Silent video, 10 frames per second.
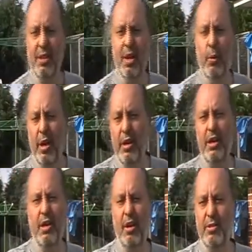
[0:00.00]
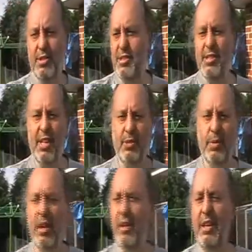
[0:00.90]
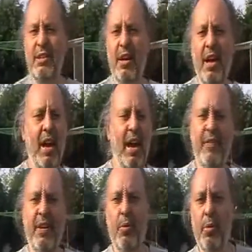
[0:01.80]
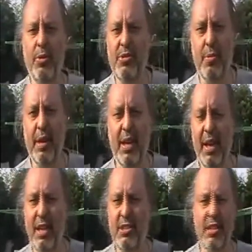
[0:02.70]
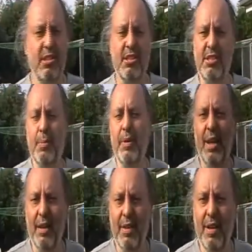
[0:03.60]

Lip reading: We don't need cults and sects. We don't need to have any rules and regulation. It's just simply love.